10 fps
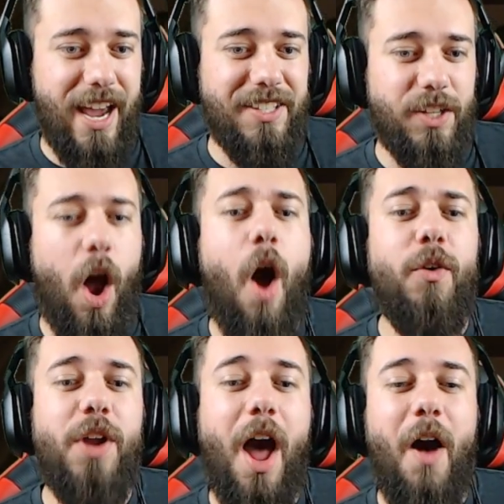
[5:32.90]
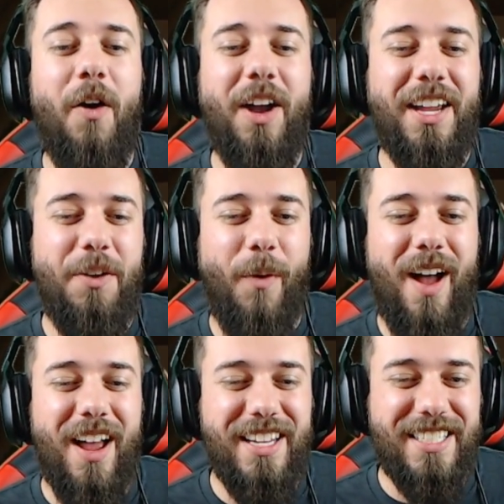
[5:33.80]
Yes. You thought. Oh no, he
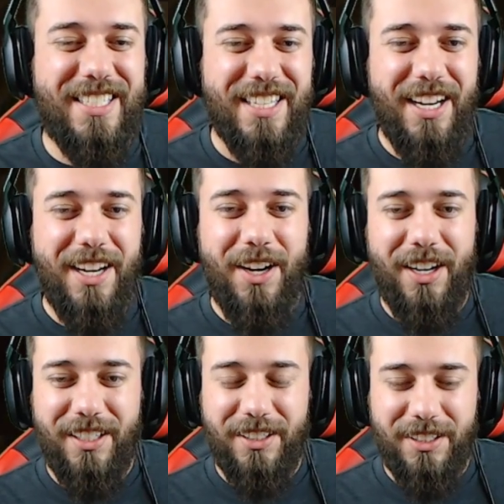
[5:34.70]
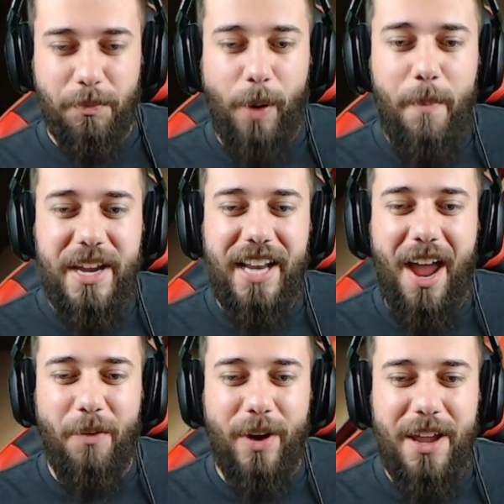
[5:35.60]
was. You thought. Put me
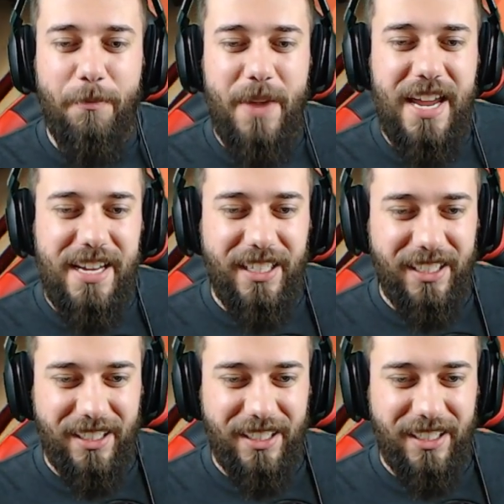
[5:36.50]
down. What do you have me?